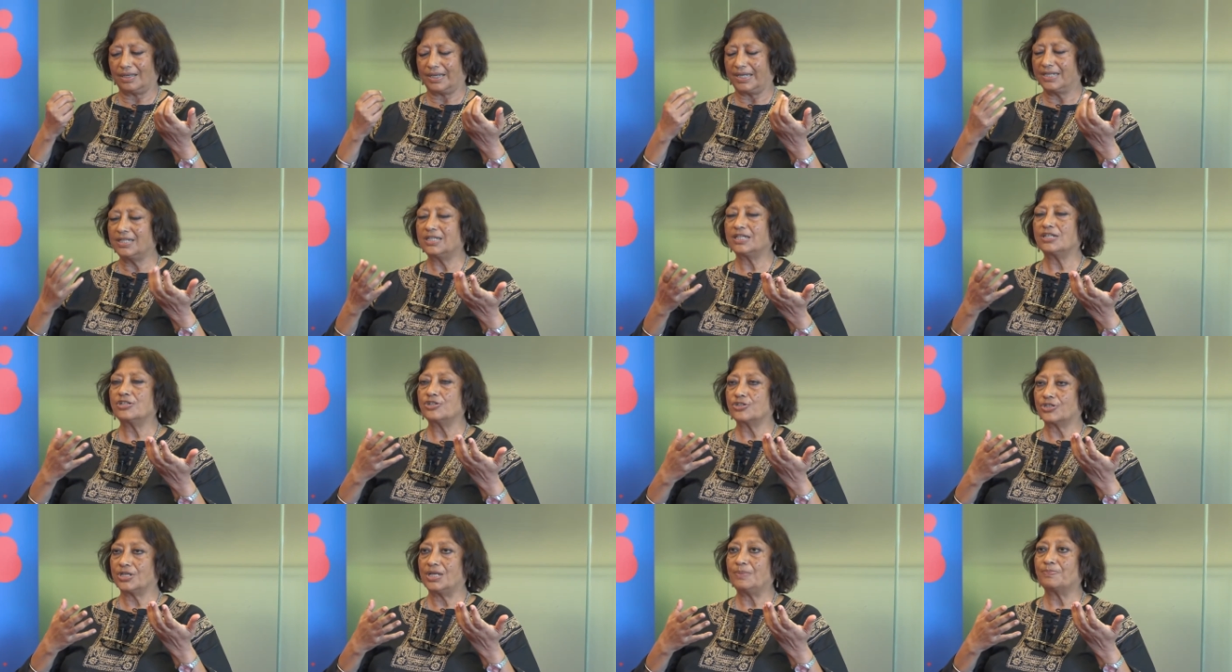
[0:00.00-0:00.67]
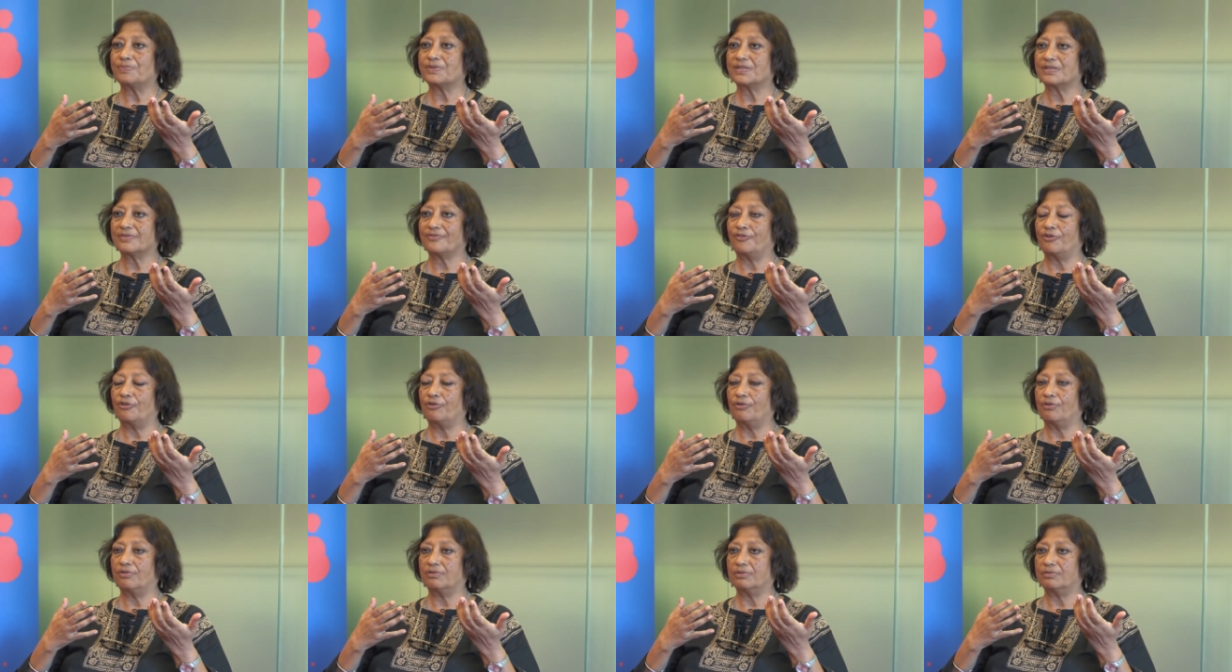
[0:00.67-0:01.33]
Indian ships
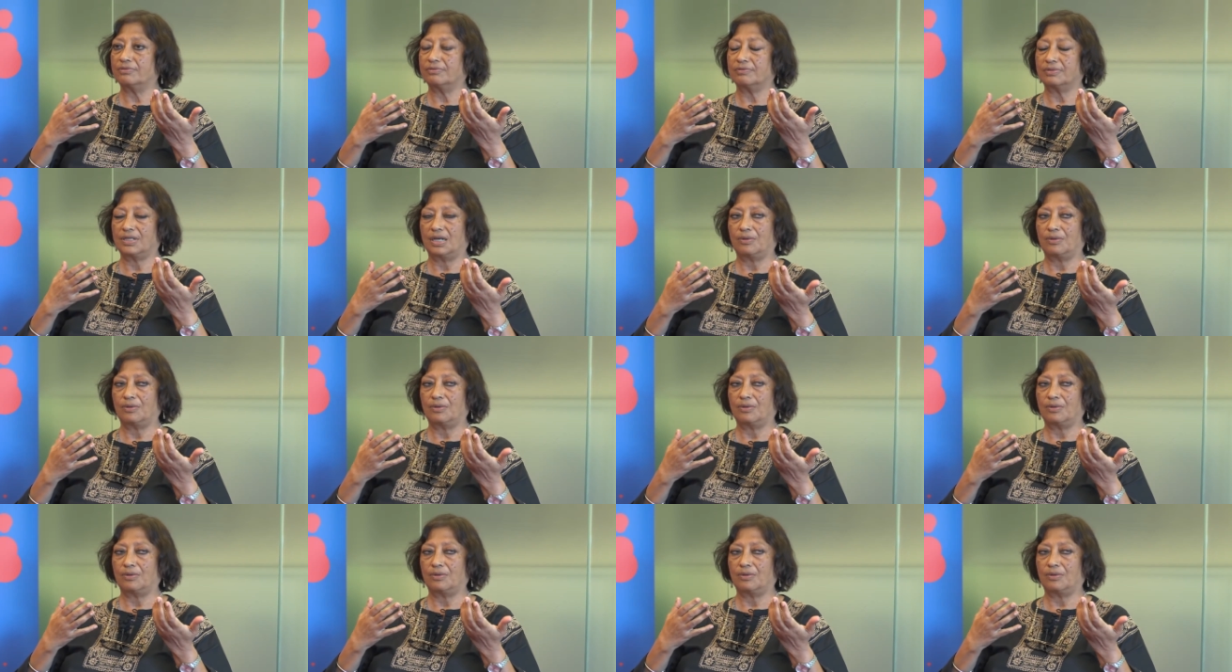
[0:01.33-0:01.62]
for